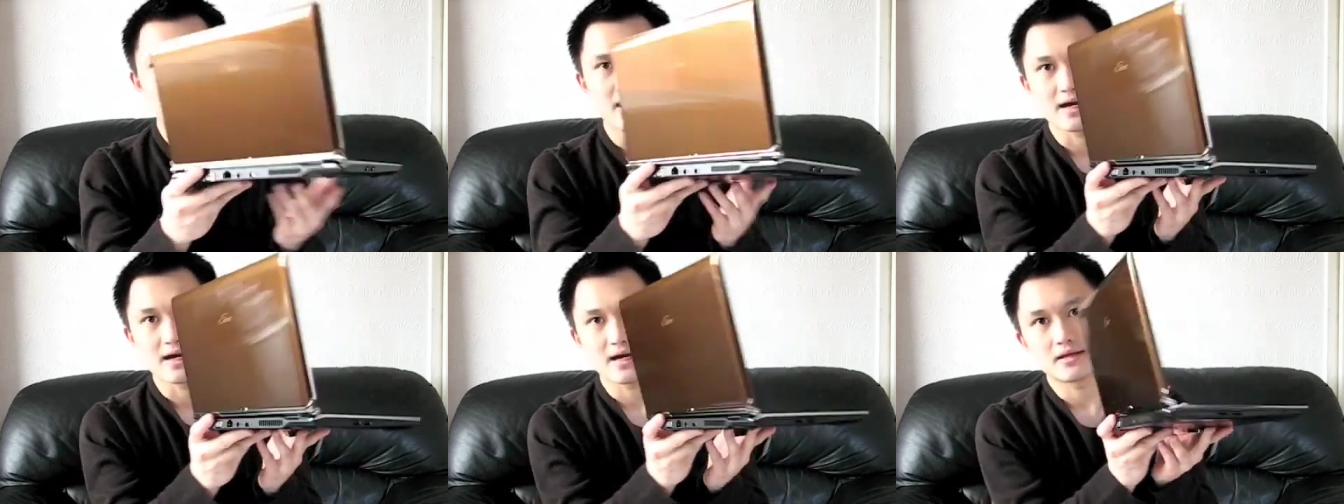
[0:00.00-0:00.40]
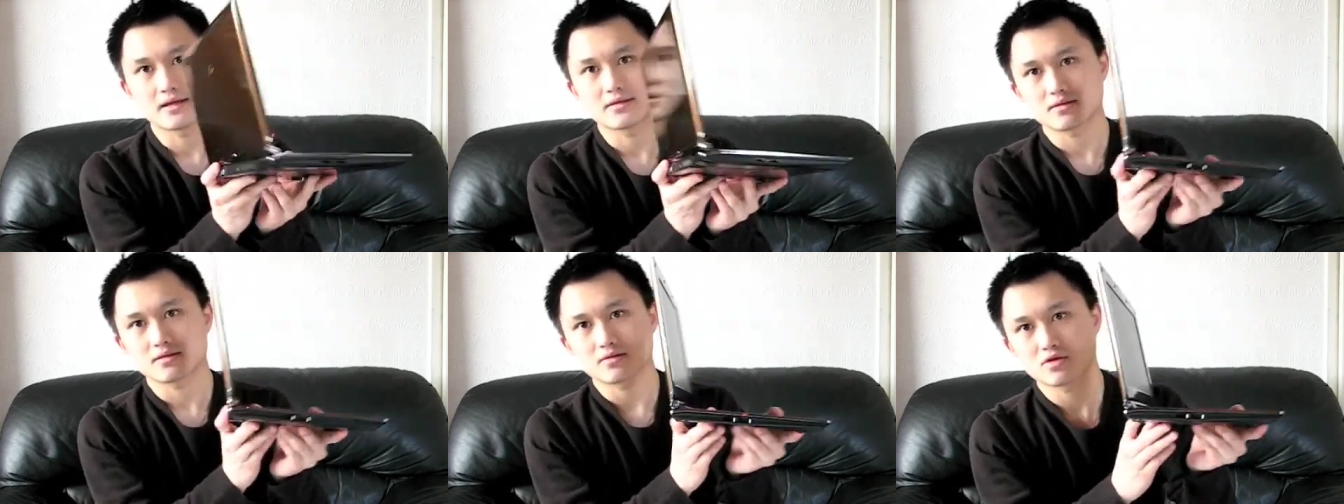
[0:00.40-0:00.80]

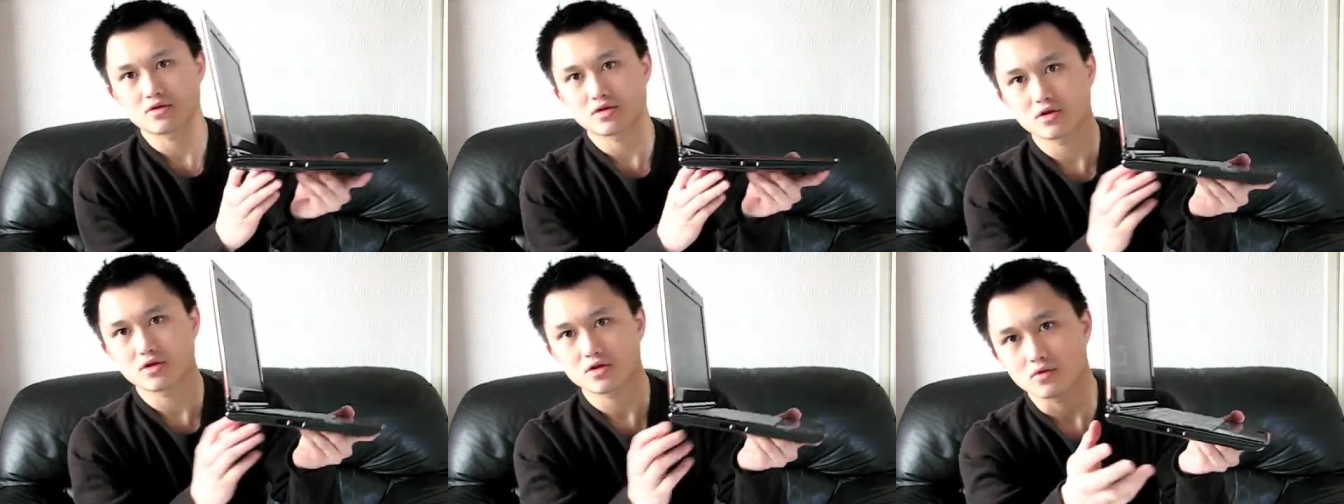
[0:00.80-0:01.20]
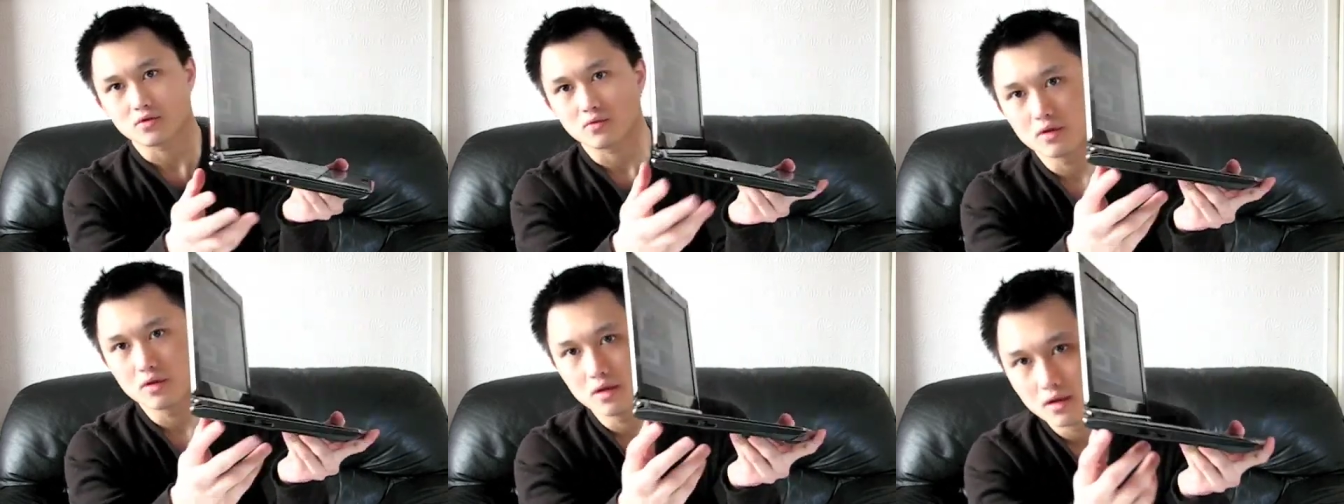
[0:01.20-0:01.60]
and
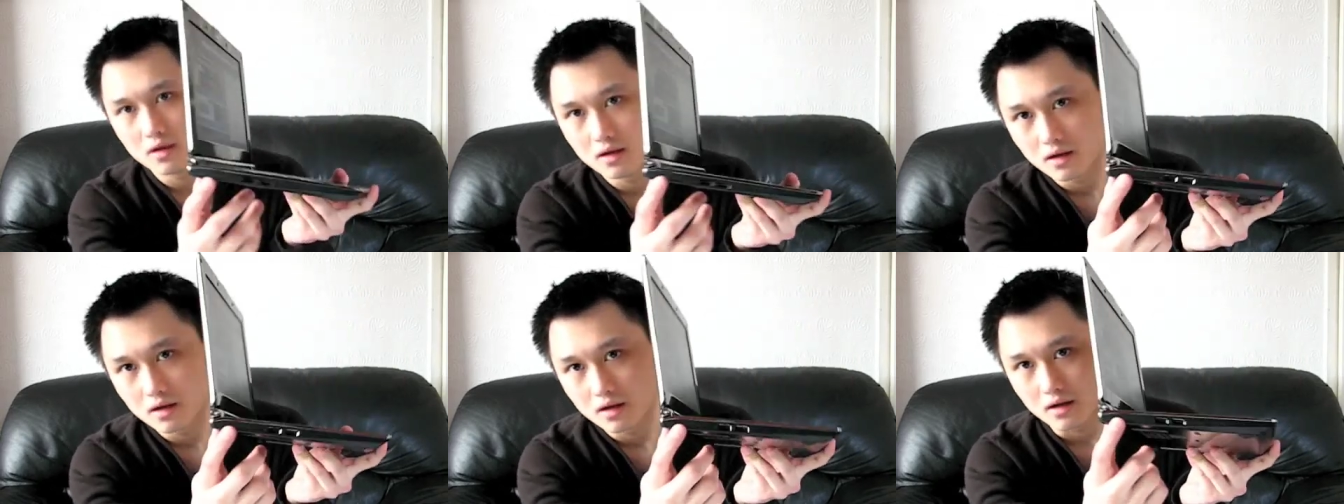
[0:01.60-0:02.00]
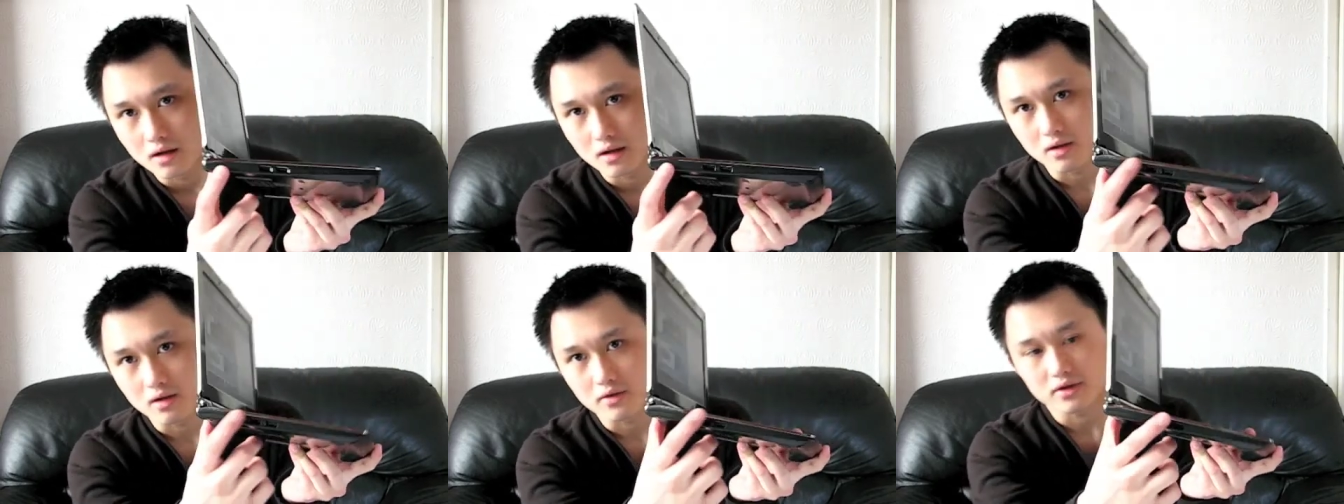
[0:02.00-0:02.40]
2
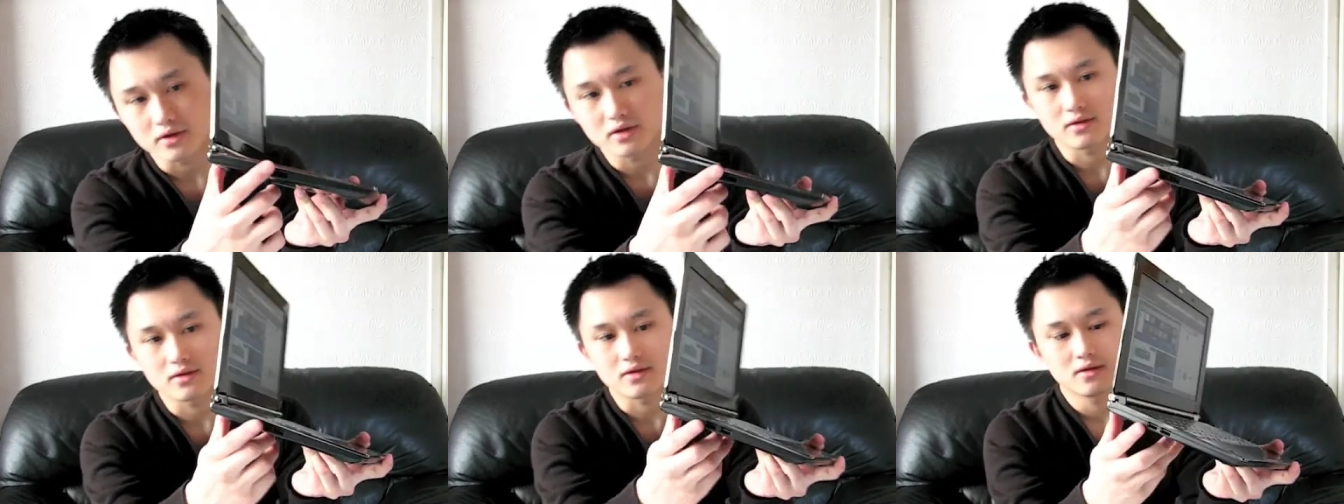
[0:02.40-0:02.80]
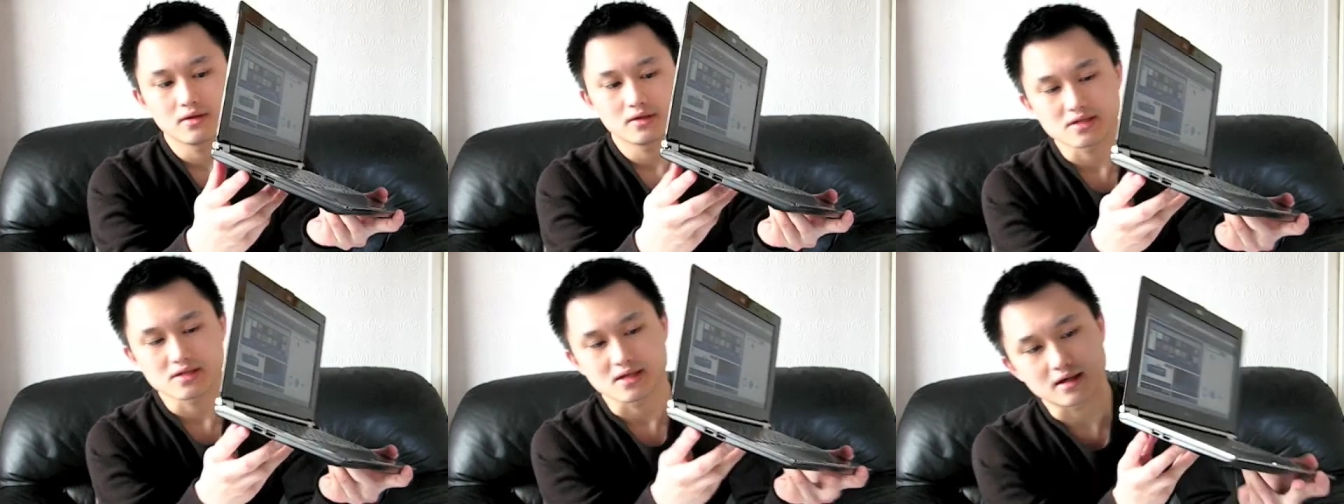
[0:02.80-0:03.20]
along the other
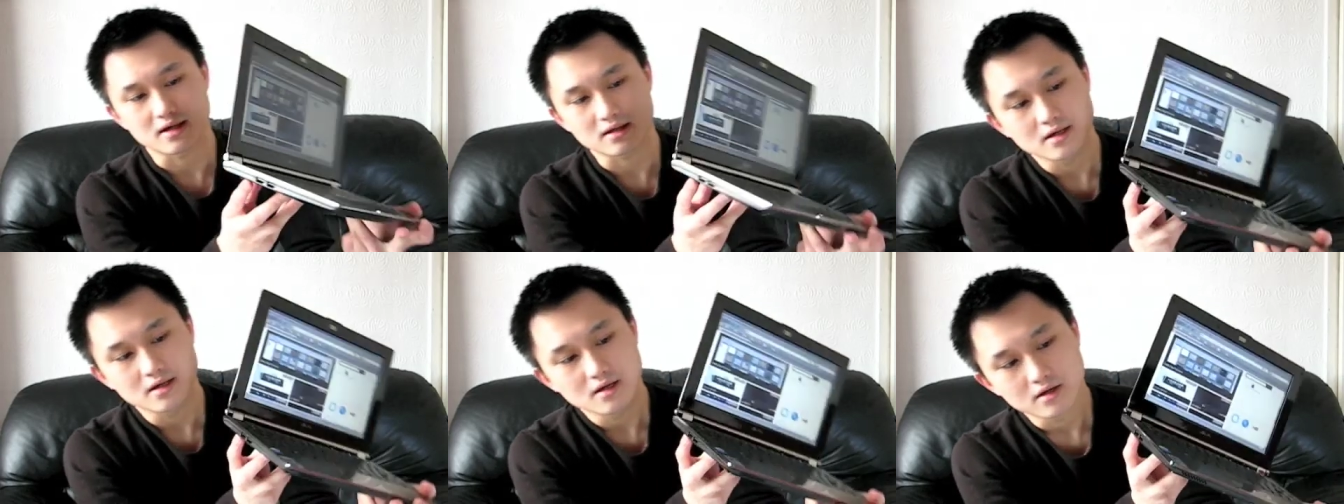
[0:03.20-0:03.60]
side.